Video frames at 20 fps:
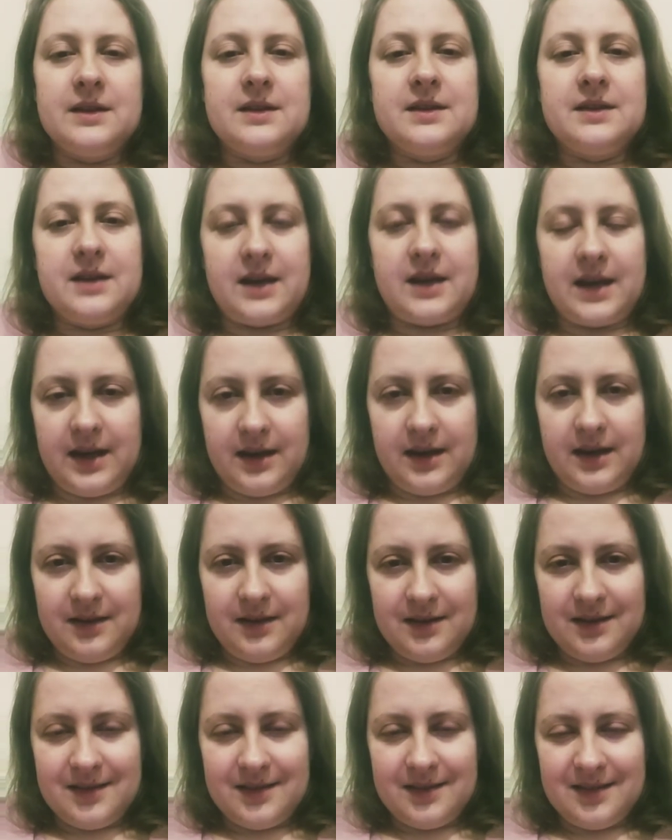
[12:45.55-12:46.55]
The king
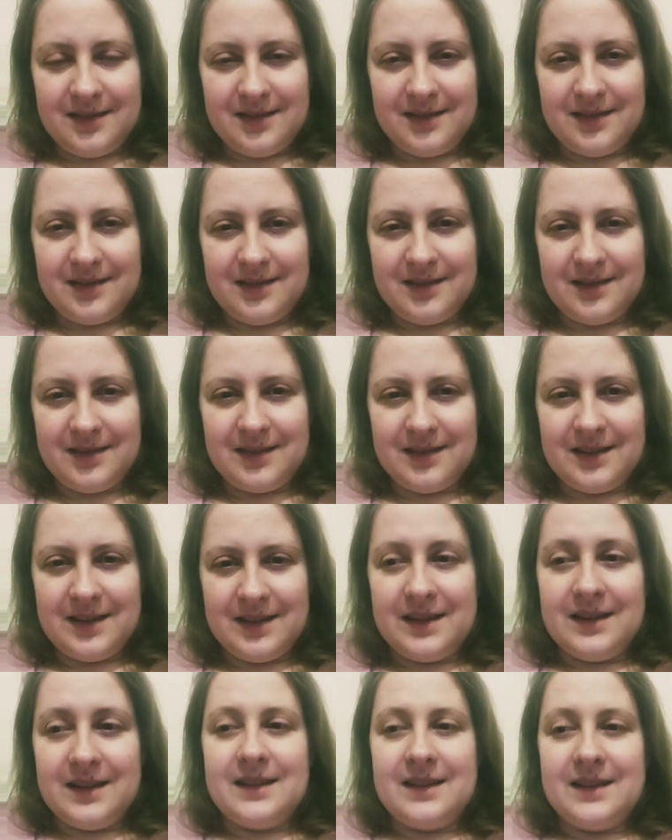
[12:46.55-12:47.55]

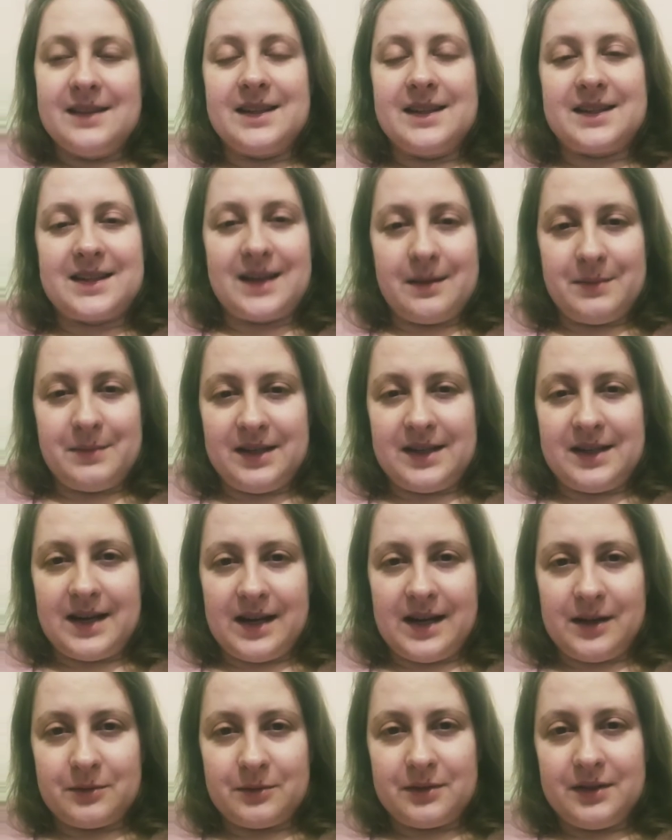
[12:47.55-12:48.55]
that's coming
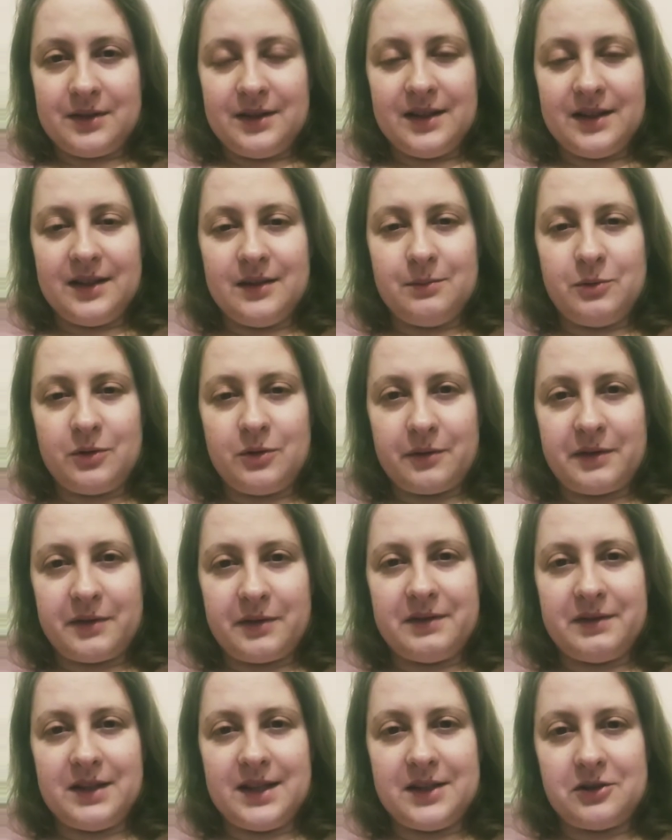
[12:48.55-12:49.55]
down in the book of
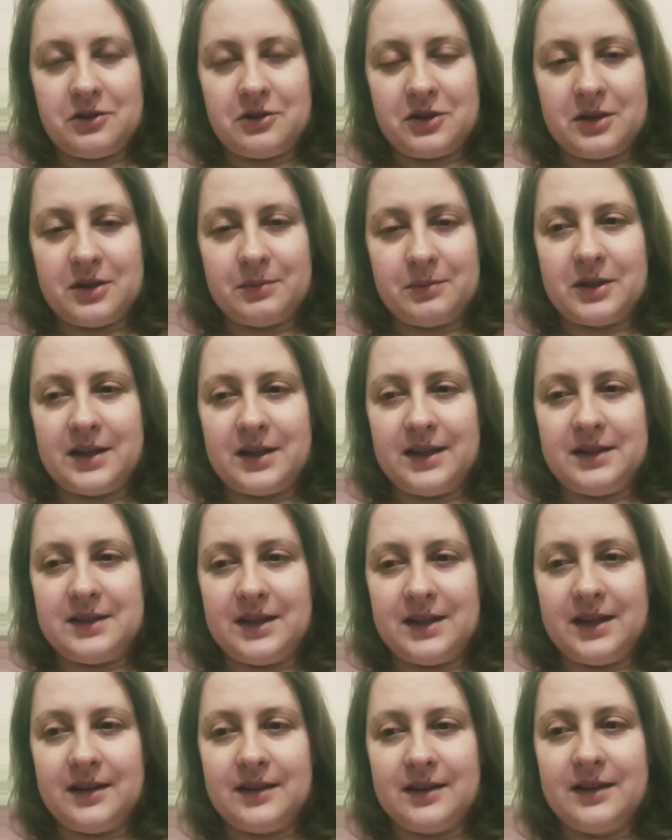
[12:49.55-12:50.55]
Revelation, chapter
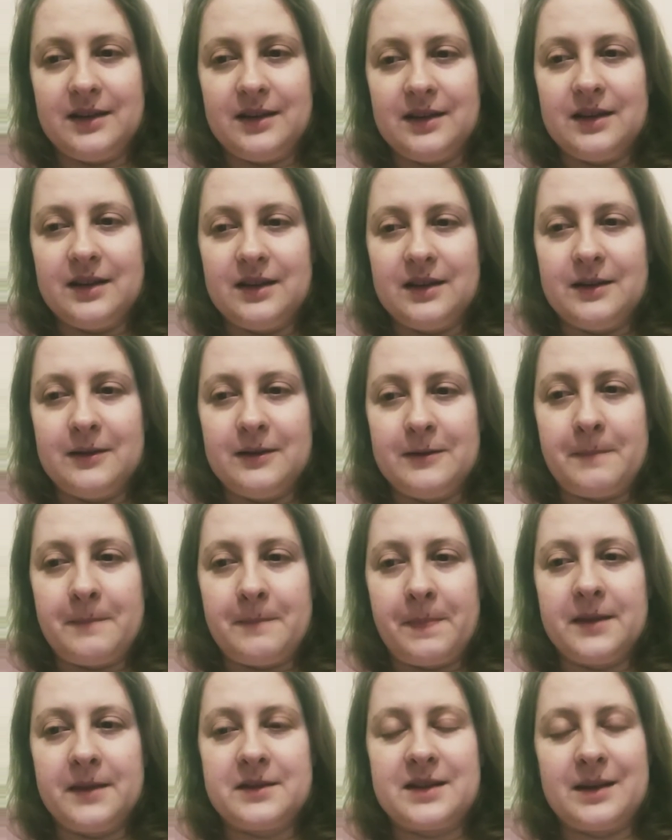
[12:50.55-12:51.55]
19,
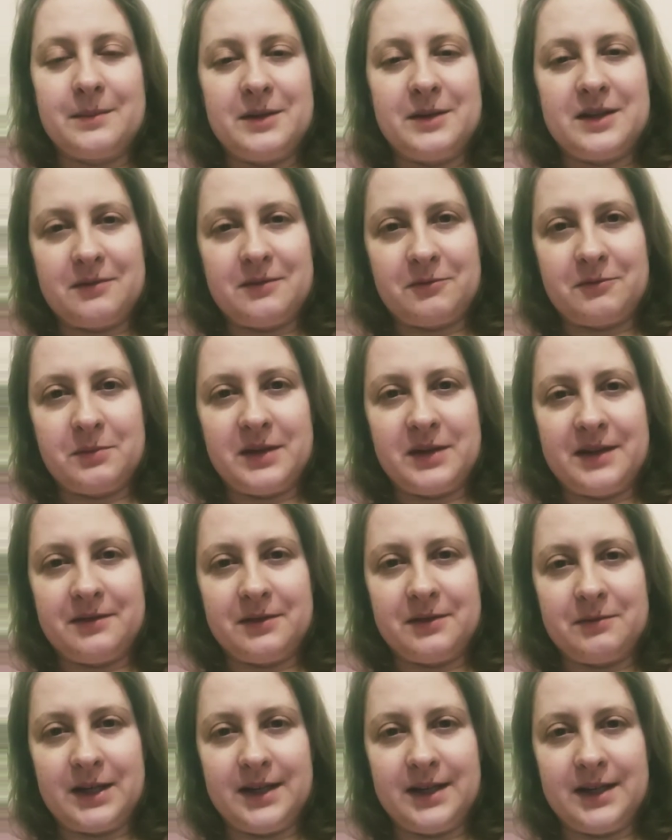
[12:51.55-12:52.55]
is coming down from
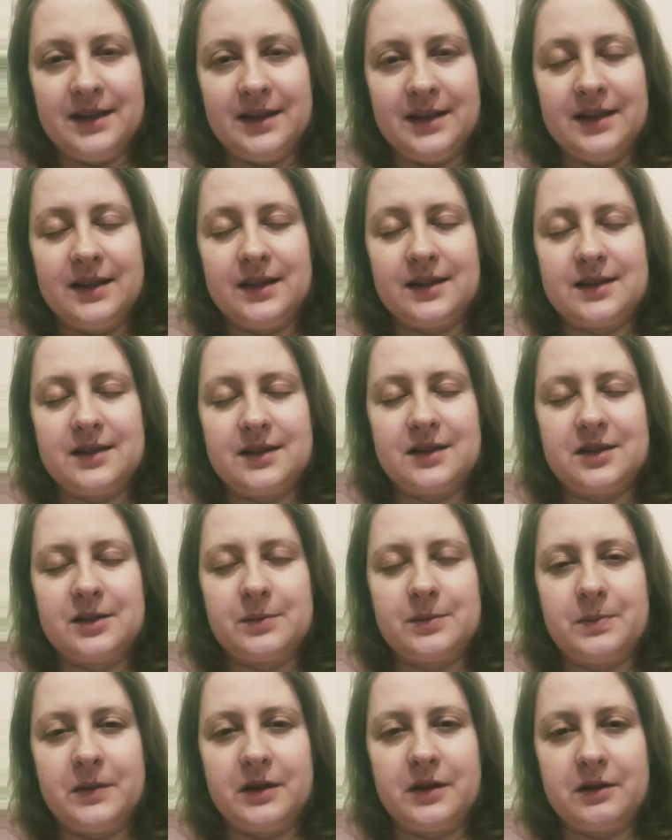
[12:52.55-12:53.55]
heaven, right? It's a
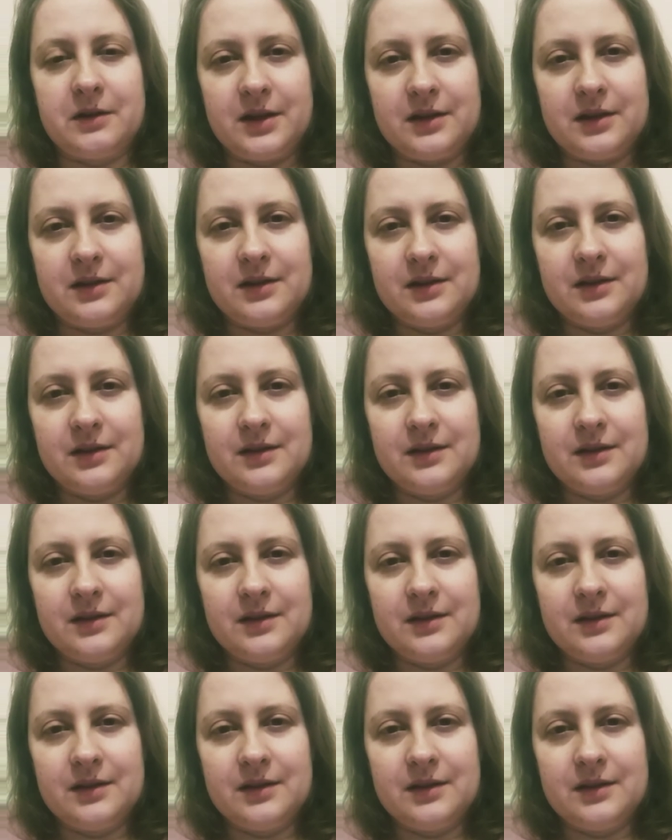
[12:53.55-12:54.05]
spirit.